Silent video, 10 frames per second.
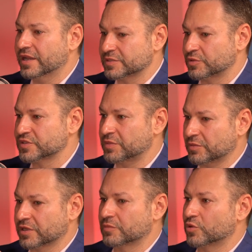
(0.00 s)
as opposed to
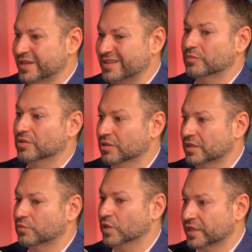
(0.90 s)
people that are more
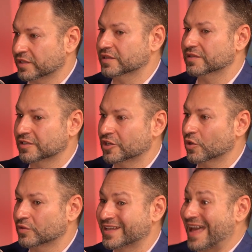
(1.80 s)
nimble and willing to,
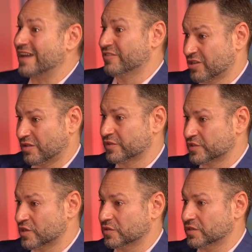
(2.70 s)
get out of their
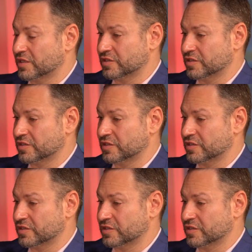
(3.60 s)
comfort zone.